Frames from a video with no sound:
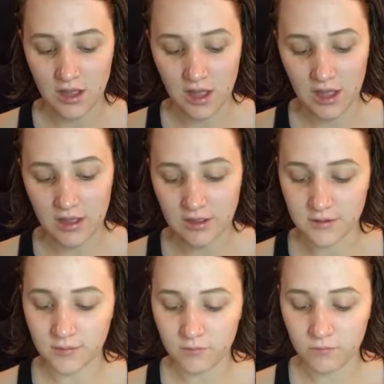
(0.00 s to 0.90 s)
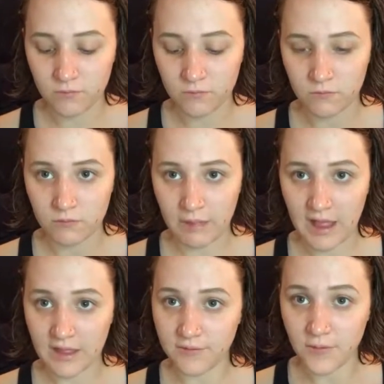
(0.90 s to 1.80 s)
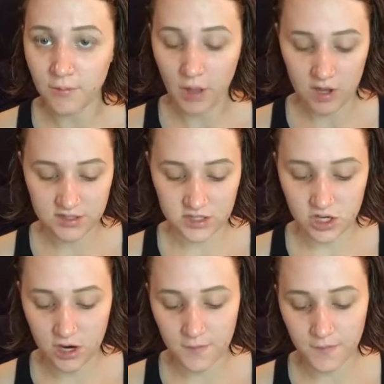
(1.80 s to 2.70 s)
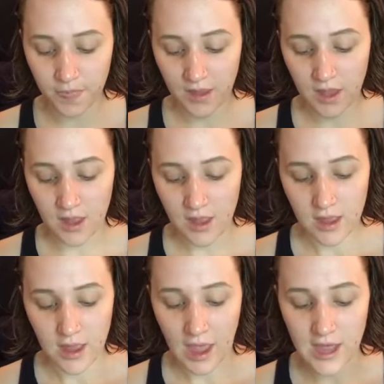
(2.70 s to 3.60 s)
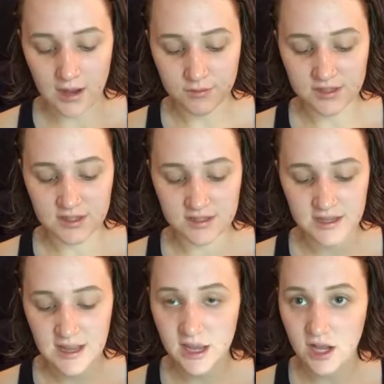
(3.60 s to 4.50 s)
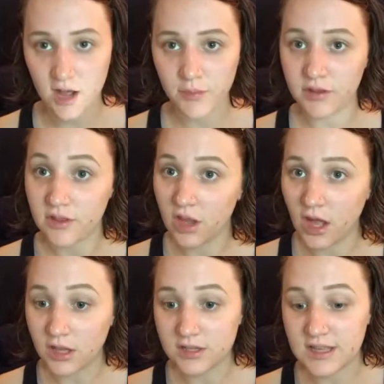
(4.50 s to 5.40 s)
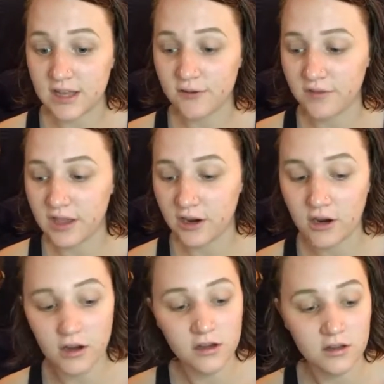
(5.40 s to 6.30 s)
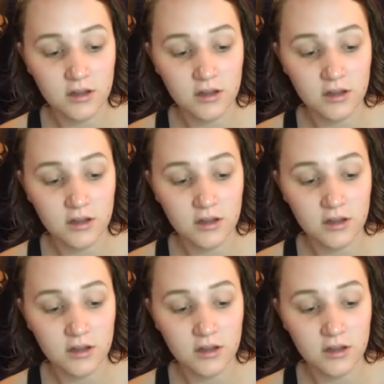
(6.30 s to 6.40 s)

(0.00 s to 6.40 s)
palette from BoxyCharm. And I'm just going to take a couple of the colors out of here